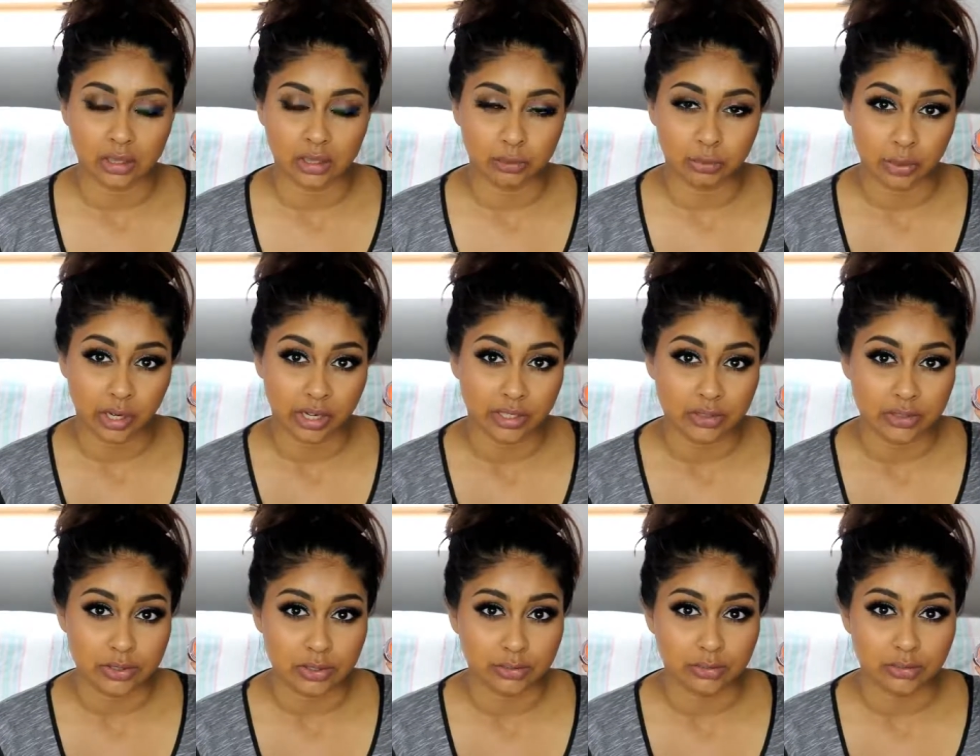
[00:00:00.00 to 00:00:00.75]

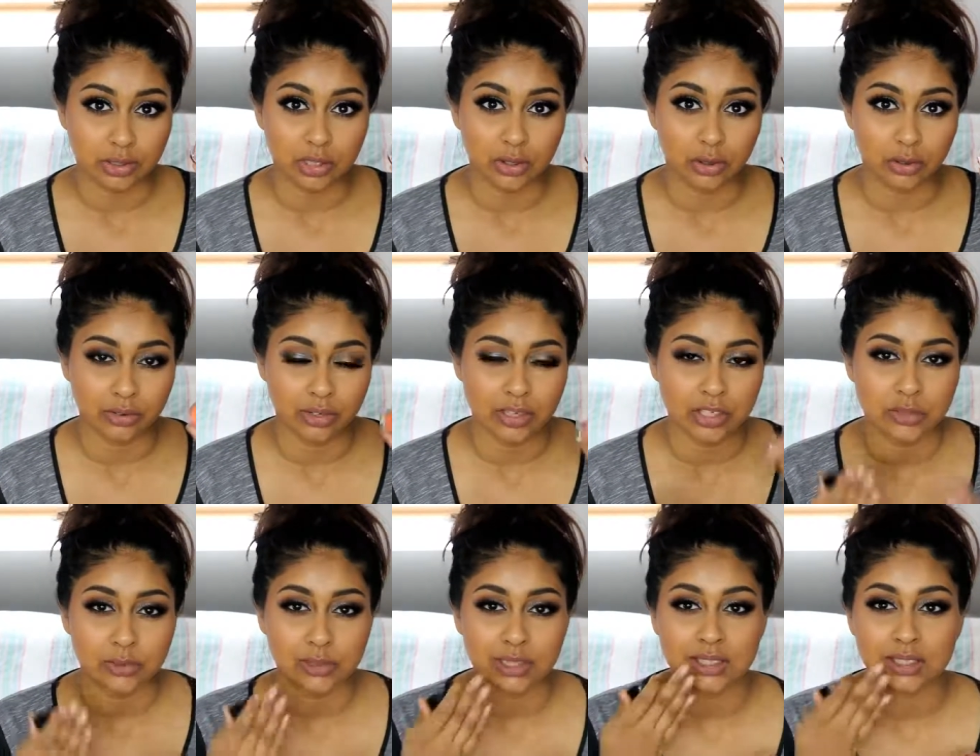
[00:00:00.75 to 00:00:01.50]
brightness of the
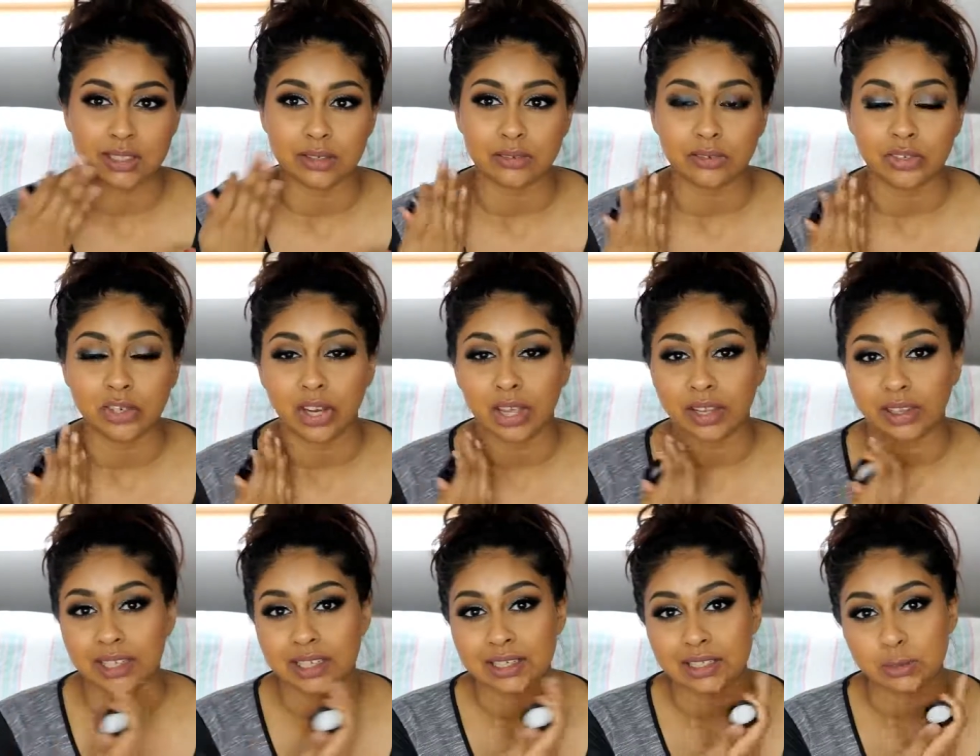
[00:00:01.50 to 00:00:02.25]
orange because I feel
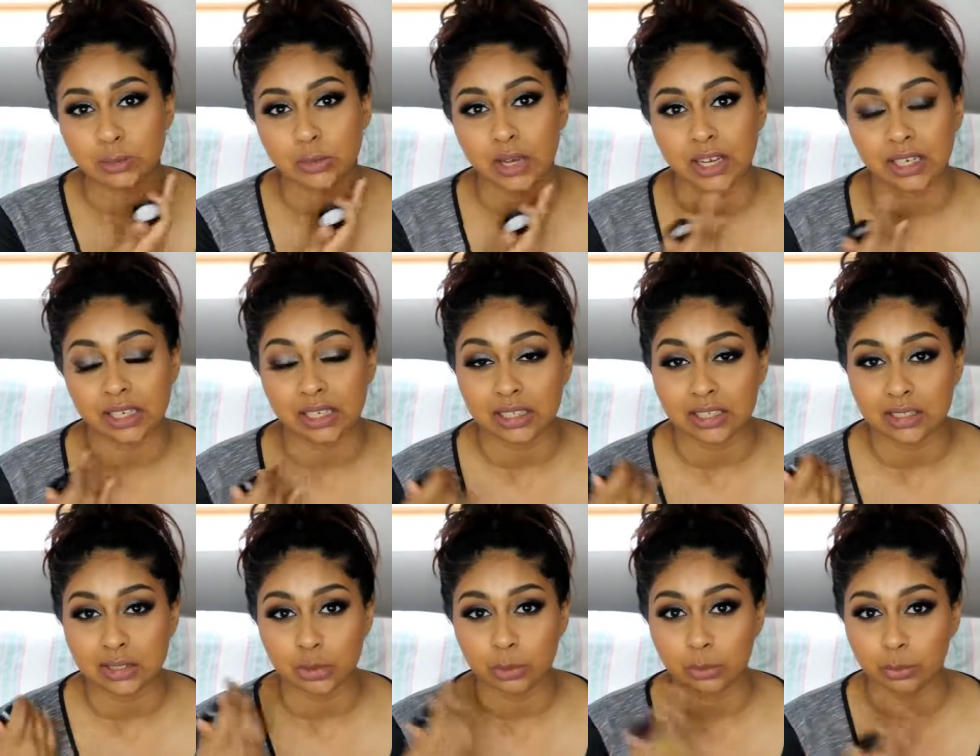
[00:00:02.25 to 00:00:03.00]
like that's what I
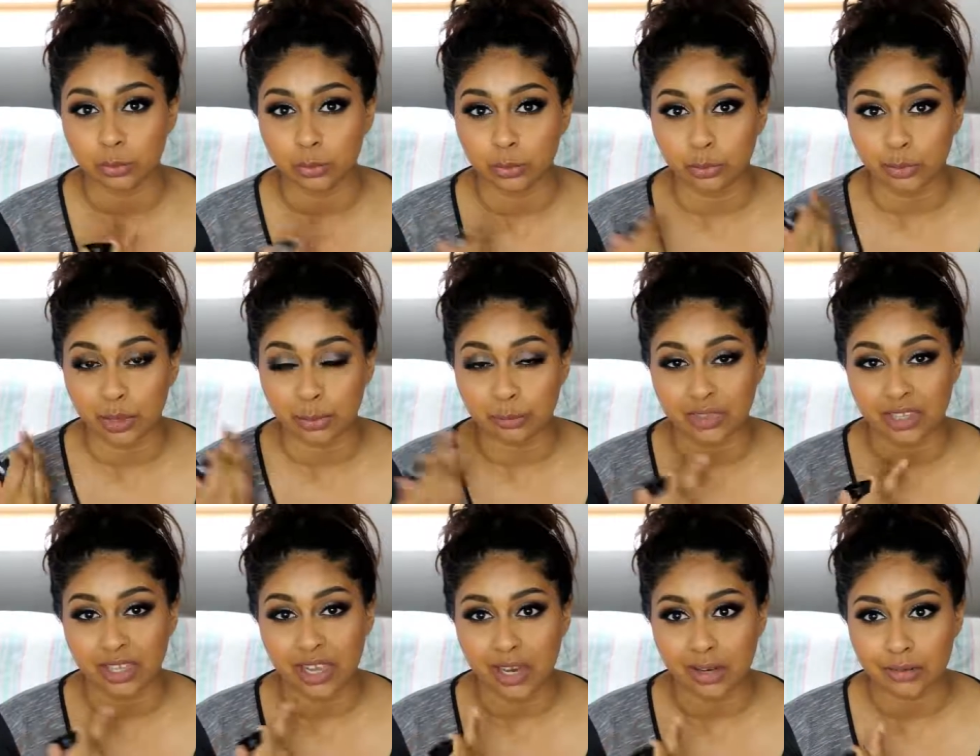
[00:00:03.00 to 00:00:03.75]
need to warm
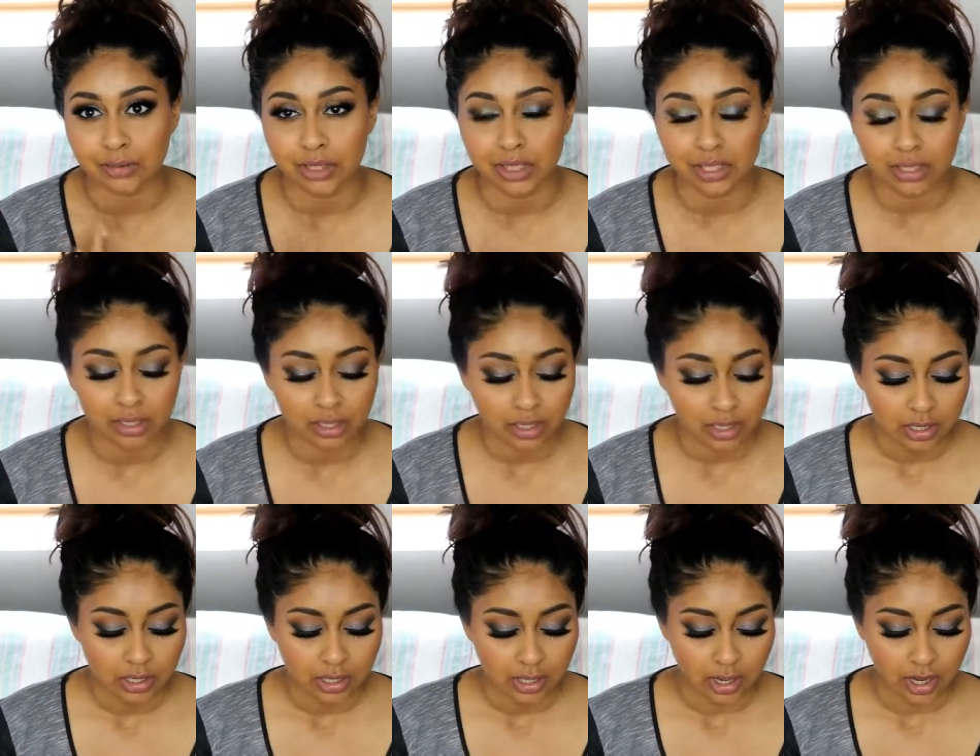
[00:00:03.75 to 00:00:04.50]
up the area.
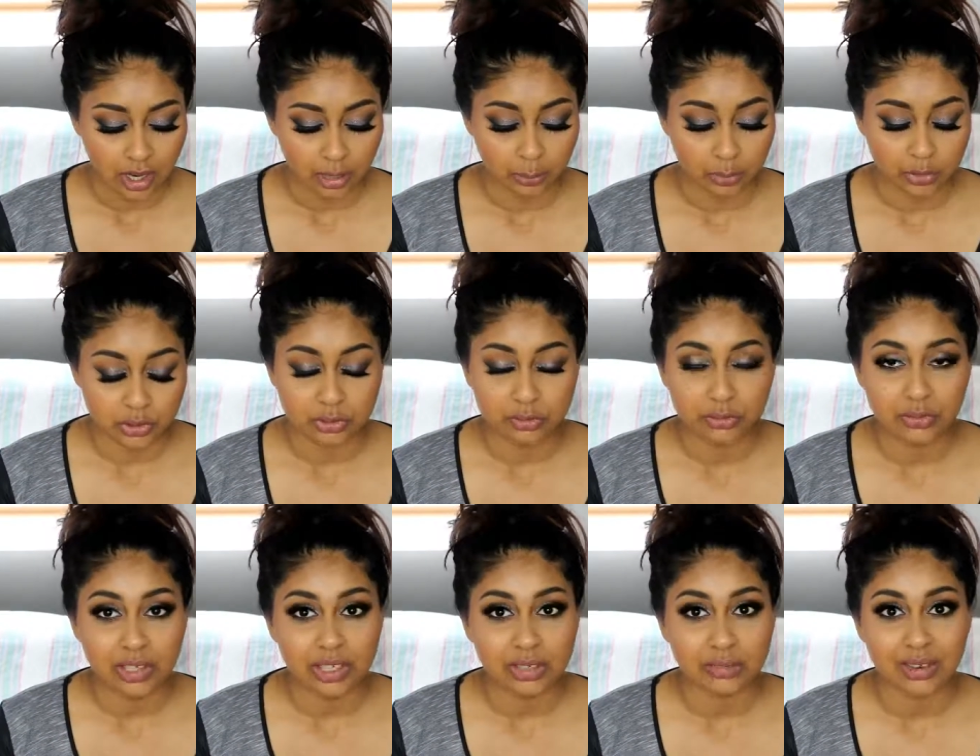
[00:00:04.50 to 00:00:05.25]
I wouldn't
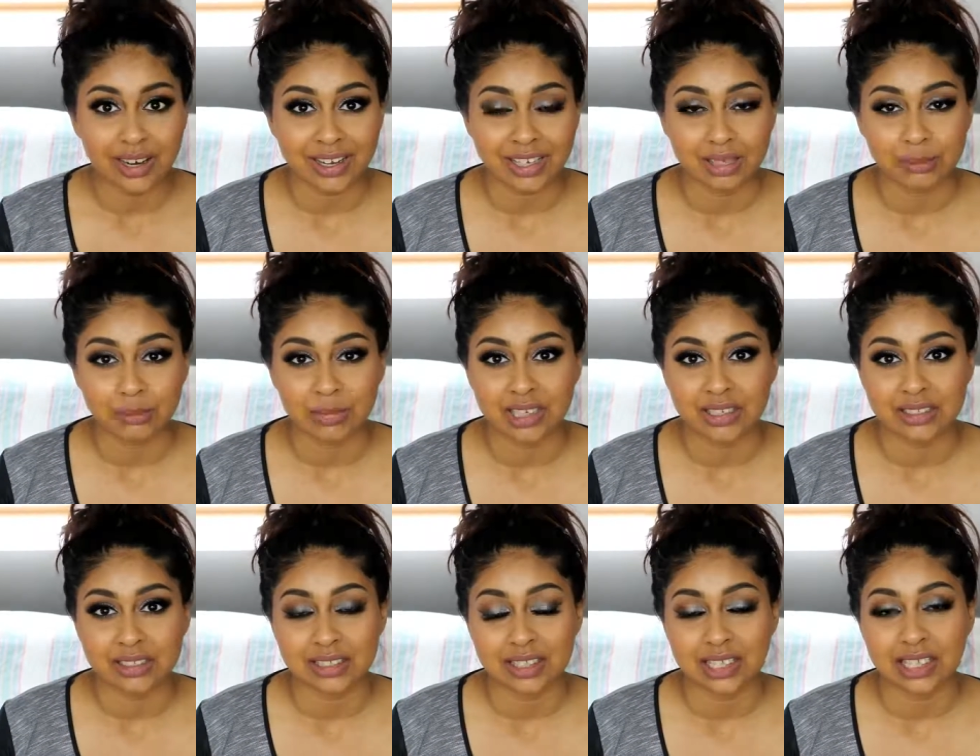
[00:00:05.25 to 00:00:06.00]
really
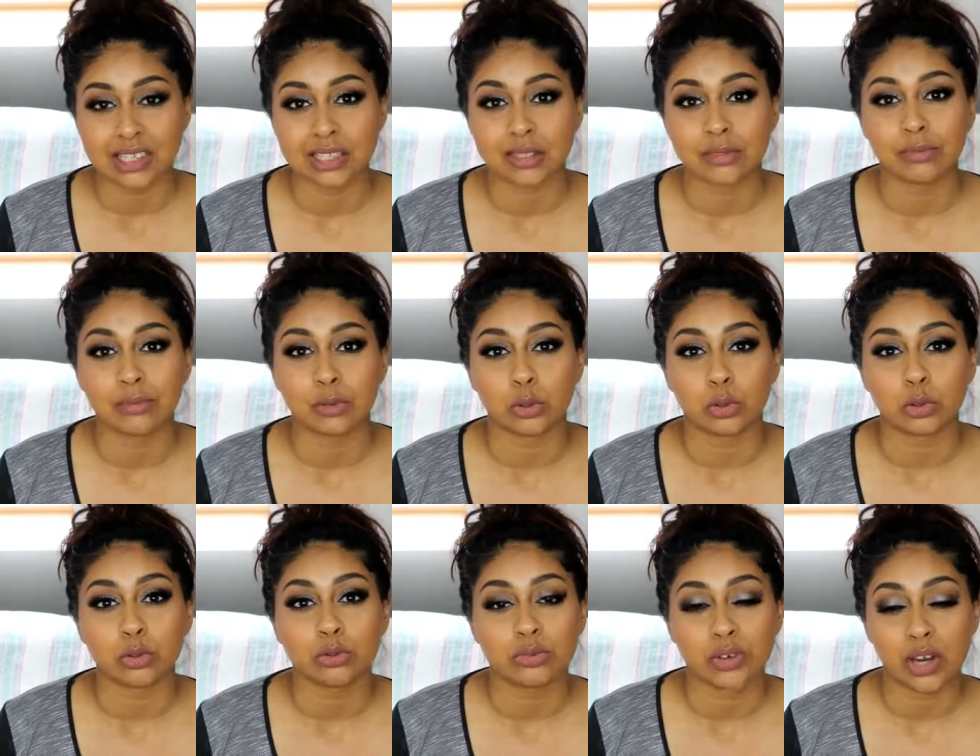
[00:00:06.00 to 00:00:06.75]
recommend this
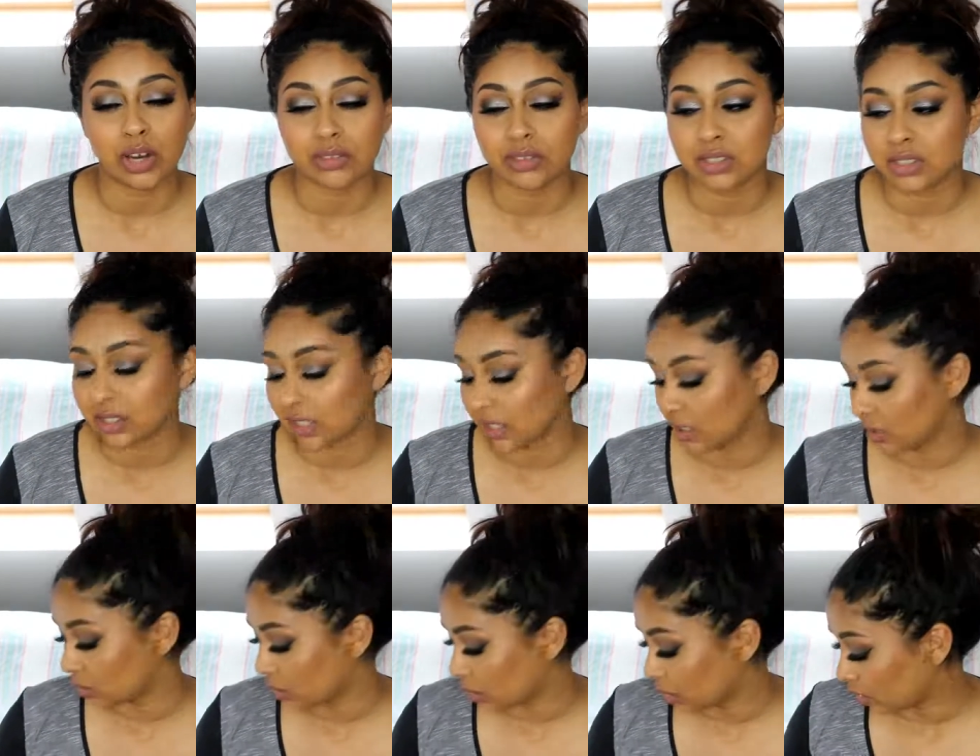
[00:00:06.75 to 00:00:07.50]
for fairer
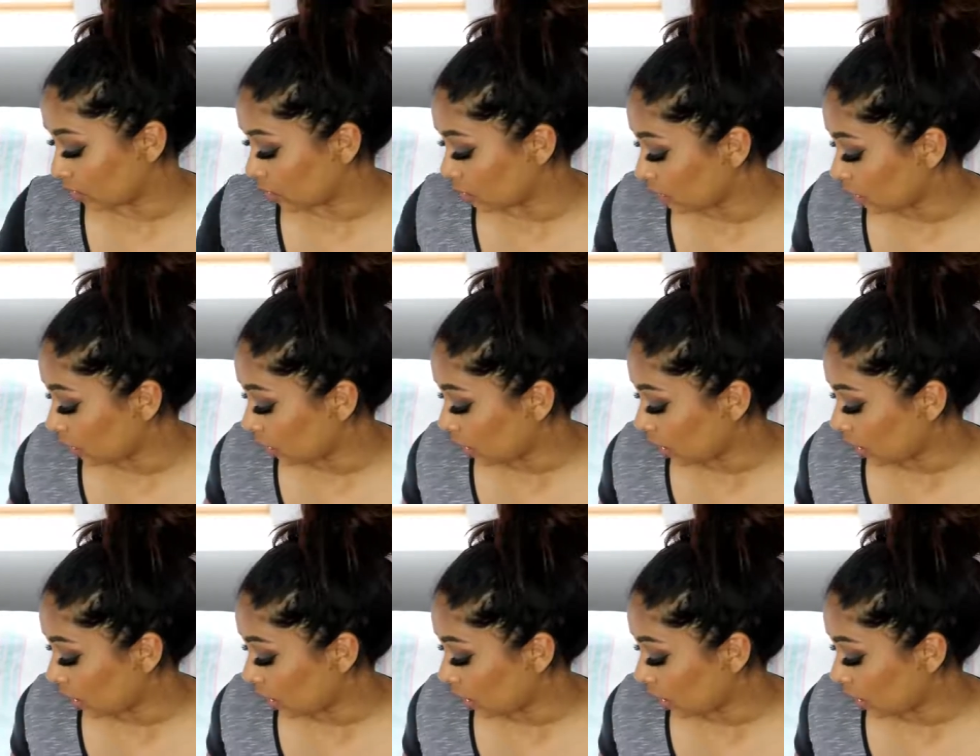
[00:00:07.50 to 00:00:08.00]
skin tone.